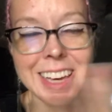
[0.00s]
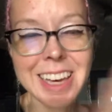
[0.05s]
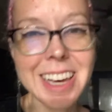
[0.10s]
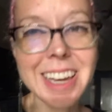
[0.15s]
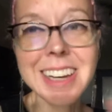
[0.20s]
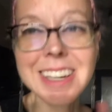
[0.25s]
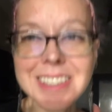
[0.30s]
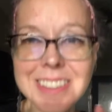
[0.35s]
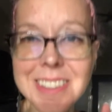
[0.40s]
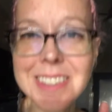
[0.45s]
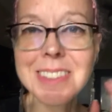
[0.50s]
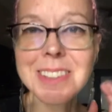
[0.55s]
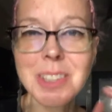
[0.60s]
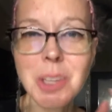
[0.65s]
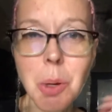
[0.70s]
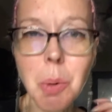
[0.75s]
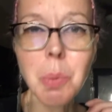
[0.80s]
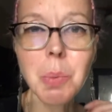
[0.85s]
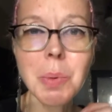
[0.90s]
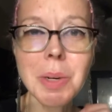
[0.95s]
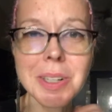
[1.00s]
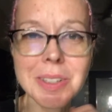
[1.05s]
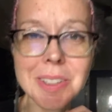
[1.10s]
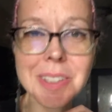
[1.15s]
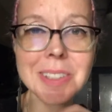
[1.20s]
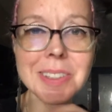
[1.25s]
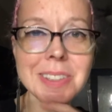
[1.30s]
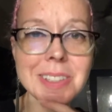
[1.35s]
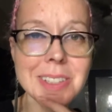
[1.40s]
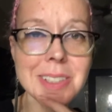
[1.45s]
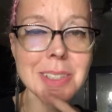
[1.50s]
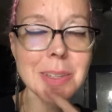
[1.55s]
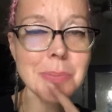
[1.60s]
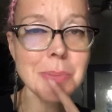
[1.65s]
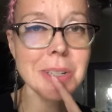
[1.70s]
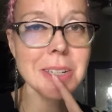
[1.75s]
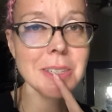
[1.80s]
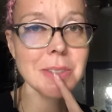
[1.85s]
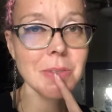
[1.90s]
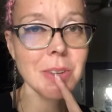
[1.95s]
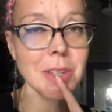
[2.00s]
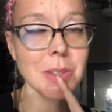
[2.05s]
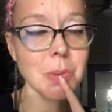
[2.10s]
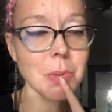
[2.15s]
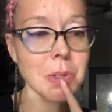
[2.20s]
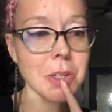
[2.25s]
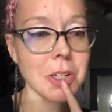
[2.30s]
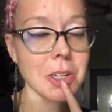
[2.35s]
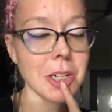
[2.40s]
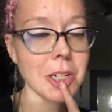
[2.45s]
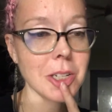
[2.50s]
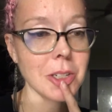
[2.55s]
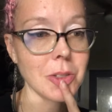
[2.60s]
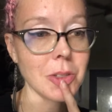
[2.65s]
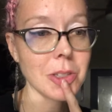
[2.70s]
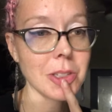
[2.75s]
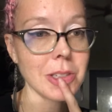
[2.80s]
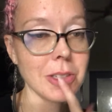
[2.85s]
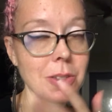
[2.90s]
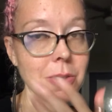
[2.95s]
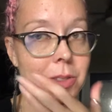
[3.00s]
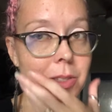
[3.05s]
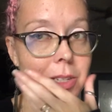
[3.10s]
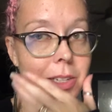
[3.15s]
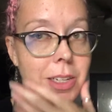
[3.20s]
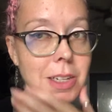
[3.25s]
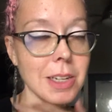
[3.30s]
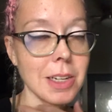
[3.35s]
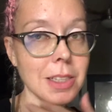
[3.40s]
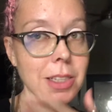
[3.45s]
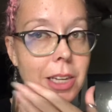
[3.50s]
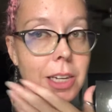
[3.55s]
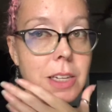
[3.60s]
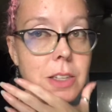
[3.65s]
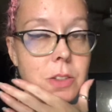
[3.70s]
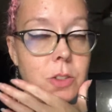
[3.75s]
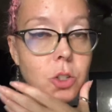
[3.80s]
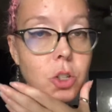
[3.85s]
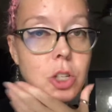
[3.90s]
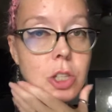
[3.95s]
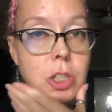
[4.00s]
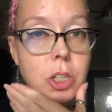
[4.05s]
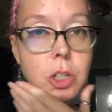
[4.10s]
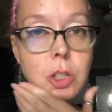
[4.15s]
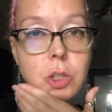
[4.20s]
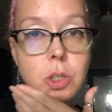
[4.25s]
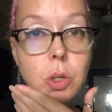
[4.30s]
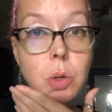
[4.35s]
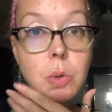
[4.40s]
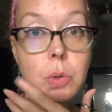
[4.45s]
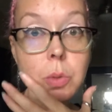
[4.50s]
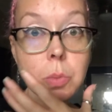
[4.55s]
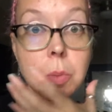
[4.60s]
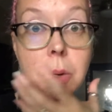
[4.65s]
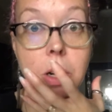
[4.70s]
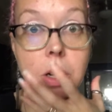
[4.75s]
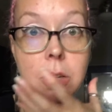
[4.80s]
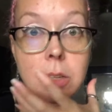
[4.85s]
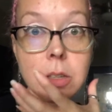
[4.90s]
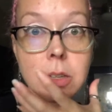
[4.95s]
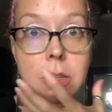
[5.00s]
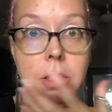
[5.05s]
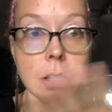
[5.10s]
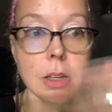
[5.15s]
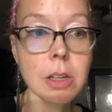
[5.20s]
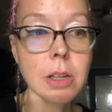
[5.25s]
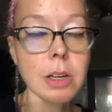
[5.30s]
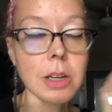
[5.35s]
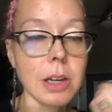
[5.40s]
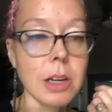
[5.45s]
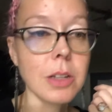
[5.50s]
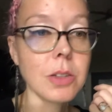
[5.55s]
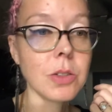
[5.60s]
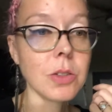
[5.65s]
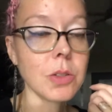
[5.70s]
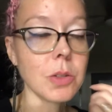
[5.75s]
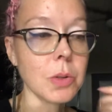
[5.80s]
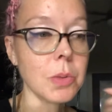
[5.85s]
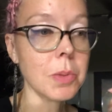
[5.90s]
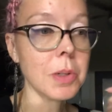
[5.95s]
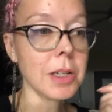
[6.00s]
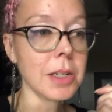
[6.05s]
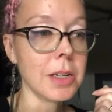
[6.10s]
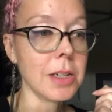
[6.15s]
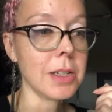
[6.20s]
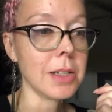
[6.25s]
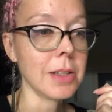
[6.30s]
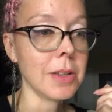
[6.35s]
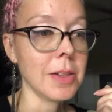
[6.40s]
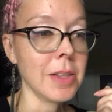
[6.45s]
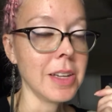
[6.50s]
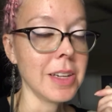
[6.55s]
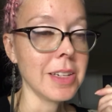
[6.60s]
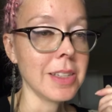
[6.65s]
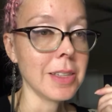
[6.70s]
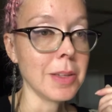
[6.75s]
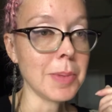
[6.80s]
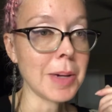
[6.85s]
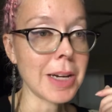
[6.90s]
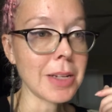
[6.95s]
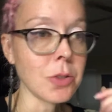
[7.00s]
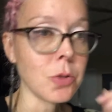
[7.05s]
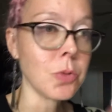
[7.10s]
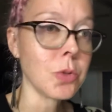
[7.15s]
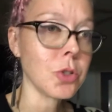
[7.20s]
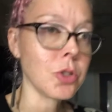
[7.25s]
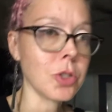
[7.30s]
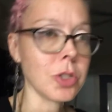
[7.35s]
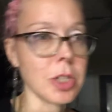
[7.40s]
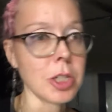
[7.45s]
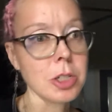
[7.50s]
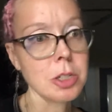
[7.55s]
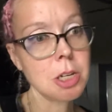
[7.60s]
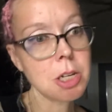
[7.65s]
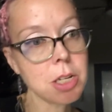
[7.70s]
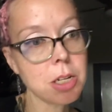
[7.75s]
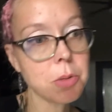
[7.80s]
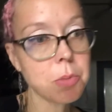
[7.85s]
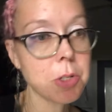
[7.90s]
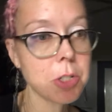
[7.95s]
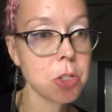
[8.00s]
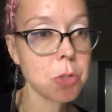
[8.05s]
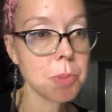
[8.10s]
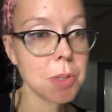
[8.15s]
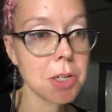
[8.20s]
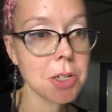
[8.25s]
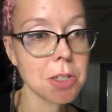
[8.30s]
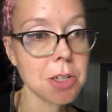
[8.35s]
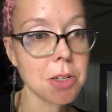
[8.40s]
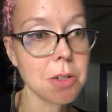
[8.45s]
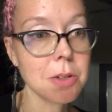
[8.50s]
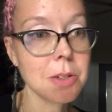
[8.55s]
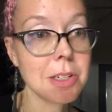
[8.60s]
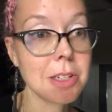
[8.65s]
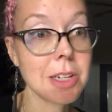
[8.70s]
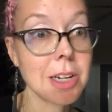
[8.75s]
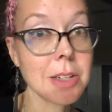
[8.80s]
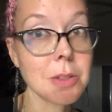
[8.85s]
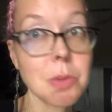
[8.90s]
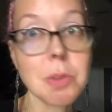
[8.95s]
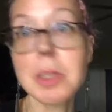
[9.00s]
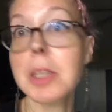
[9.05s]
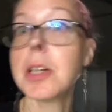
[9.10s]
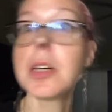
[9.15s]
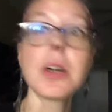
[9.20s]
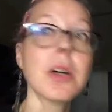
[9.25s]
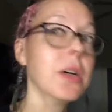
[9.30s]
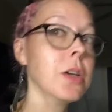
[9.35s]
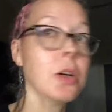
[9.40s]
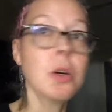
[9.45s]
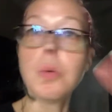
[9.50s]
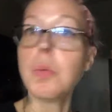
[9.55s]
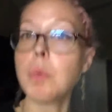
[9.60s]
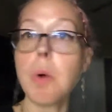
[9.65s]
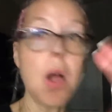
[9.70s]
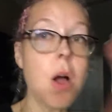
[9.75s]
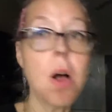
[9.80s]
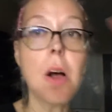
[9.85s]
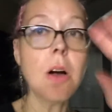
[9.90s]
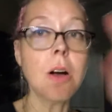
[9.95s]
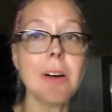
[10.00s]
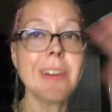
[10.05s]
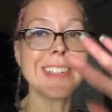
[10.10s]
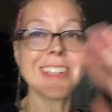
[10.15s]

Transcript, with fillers: it's so weird to see somebody's face when you're not used to seeing it. Like his chin looks so small. It's so weird. Sebastian was just like, Daddy, where'd your beard go? And Jax was like, wrong.